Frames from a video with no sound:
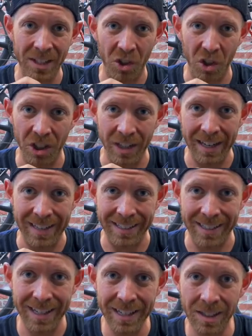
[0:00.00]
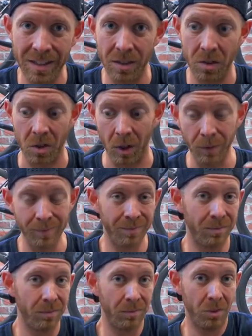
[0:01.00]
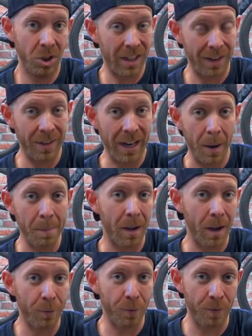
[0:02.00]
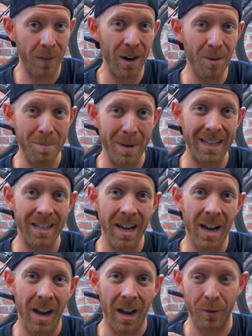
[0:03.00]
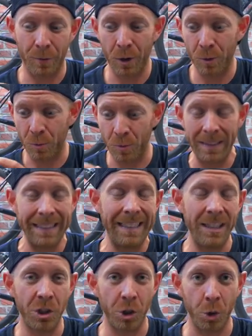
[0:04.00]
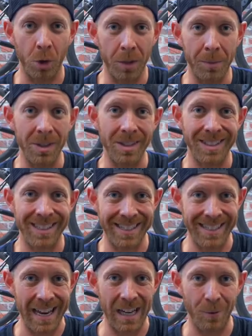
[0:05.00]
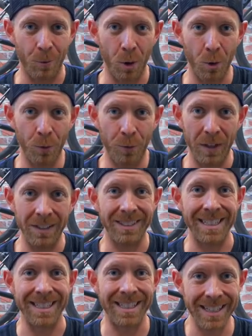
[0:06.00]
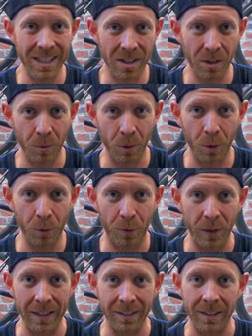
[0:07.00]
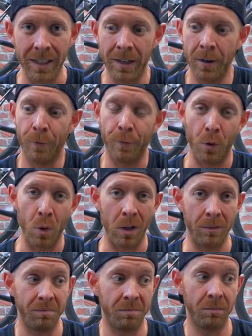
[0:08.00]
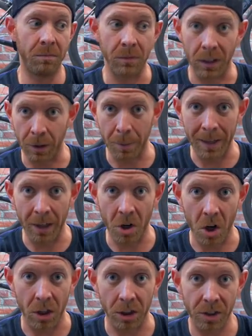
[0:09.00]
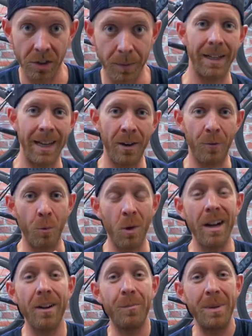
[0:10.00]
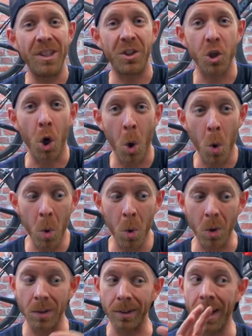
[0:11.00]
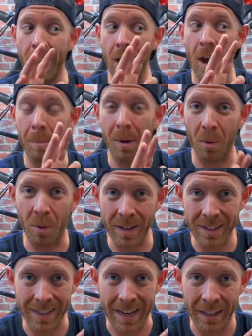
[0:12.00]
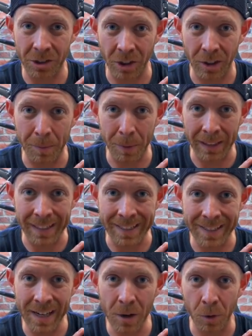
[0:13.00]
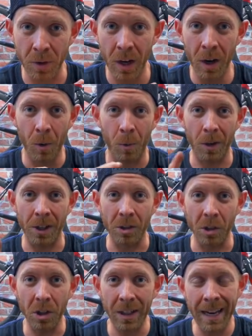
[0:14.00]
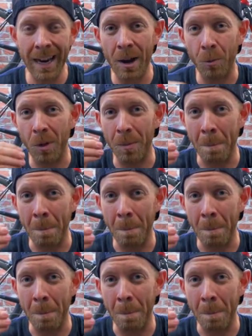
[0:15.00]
as good as this. So you're giving up a fair bit of really enjoyable, steady road feel, consistent road feel for a little bit of dollars. And if what I've been told about this actually plays out, what you're looking at with